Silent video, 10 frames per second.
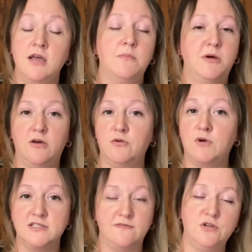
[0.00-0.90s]
But
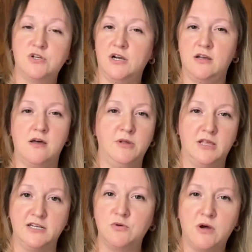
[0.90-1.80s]
otherwise, if you try to come at
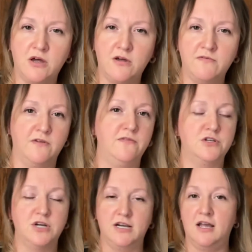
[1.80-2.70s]
like 12, or if you're
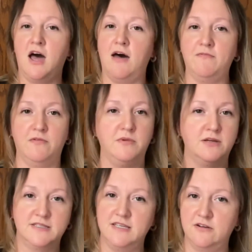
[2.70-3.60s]
trying to hop from
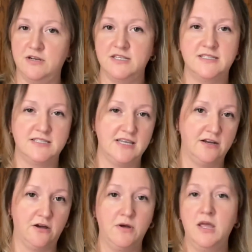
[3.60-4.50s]
casino to
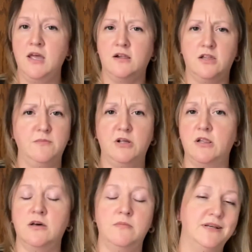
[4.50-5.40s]
casino, club to
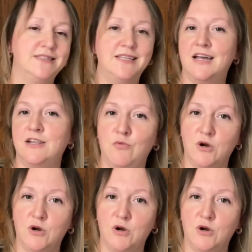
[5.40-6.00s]
club, it's not gonna